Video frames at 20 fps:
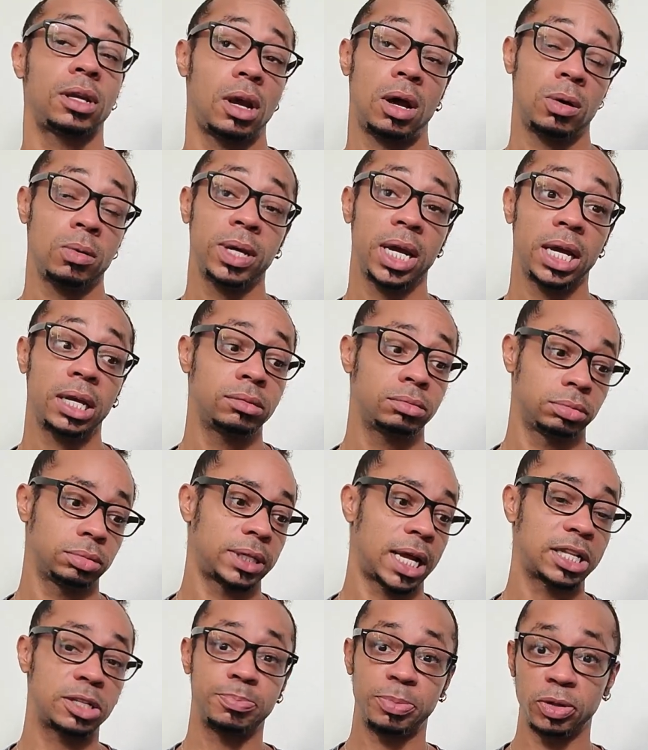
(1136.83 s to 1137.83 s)
Okay,
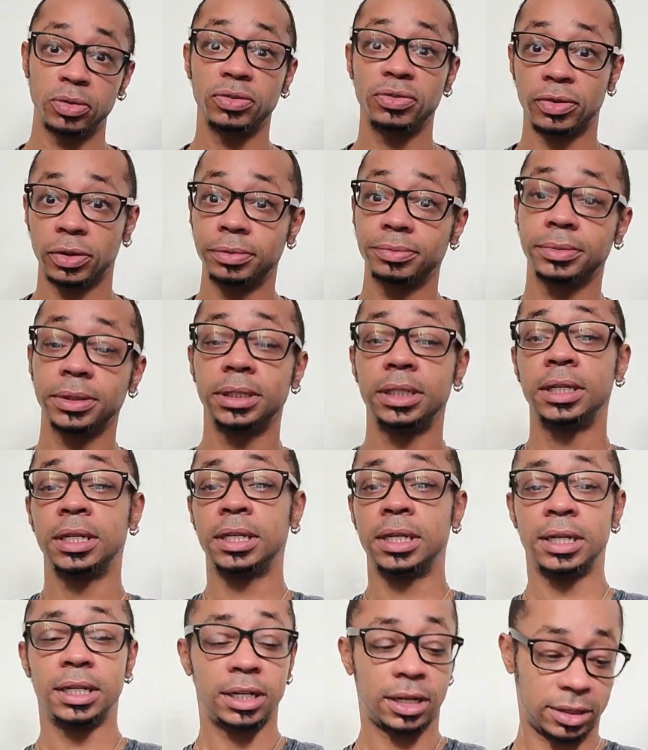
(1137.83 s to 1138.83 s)
that's beautiful.
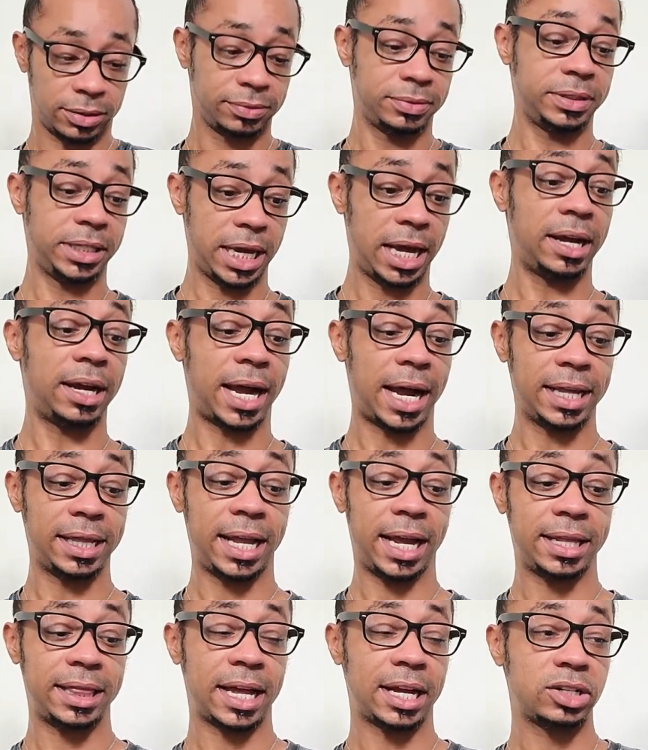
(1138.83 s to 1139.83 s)
Yeah, I
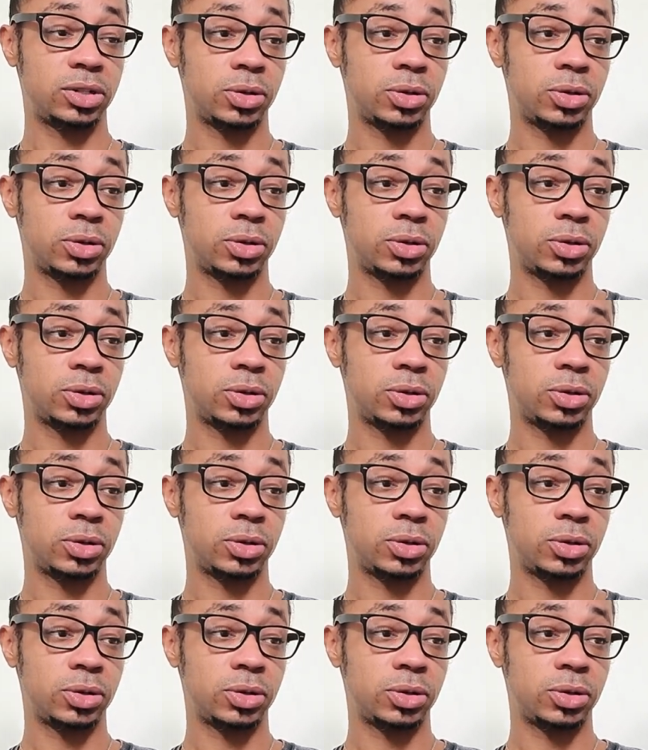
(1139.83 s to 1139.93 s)
like that,